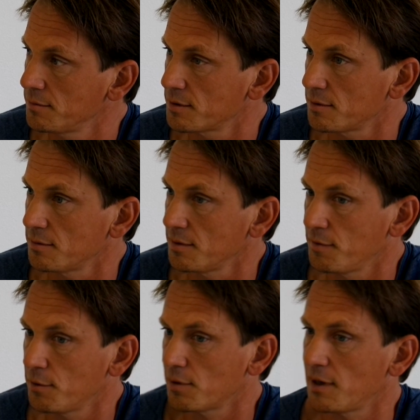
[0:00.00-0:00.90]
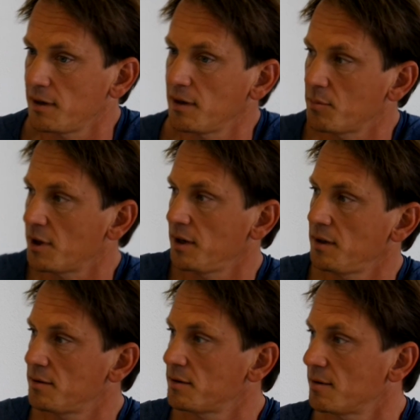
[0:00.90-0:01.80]
So if you're lending
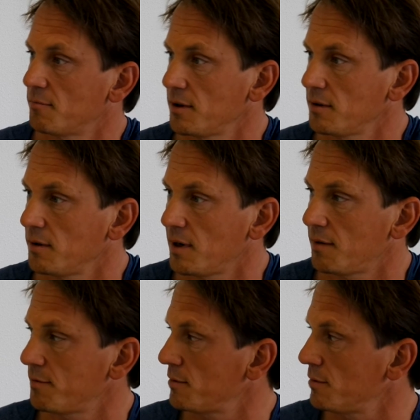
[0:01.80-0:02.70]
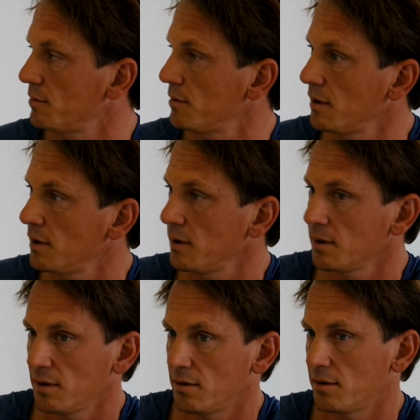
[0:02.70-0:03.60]
money to someone, you have to,
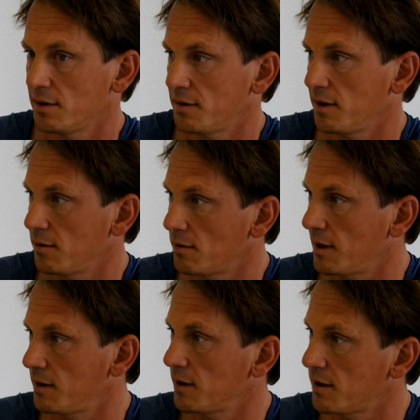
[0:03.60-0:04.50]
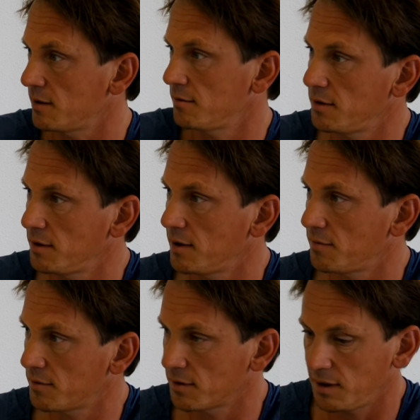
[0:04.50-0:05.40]
you know, let's say you're lending 100, you
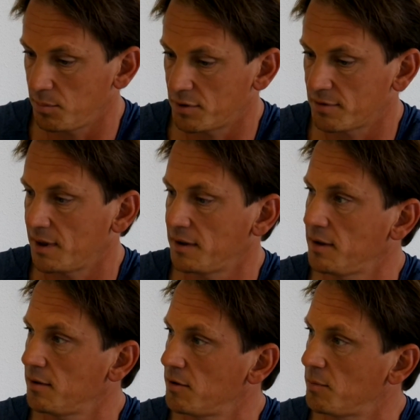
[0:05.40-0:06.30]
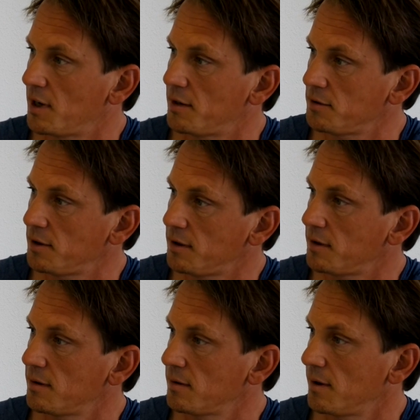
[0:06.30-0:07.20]
have to keep 20 on your balance
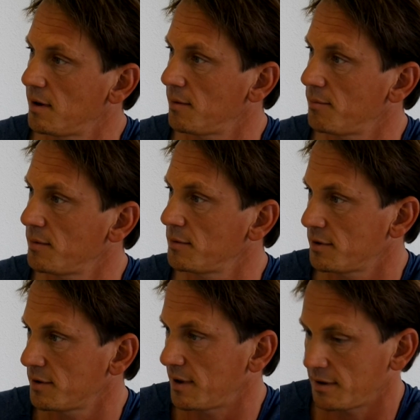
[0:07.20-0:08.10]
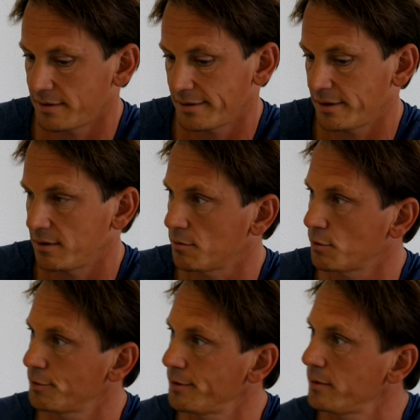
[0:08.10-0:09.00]
sheet, just as, you know,
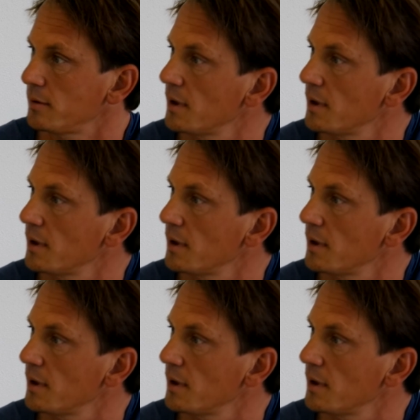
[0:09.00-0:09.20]
cushion.